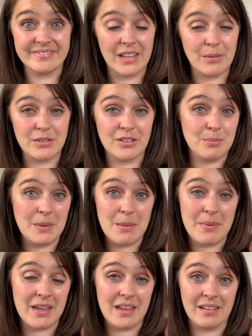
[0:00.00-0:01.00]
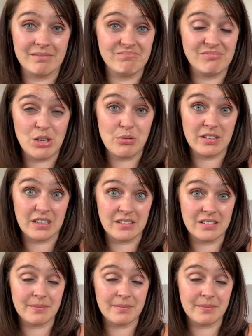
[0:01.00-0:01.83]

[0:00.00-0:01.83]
It was just me being useless.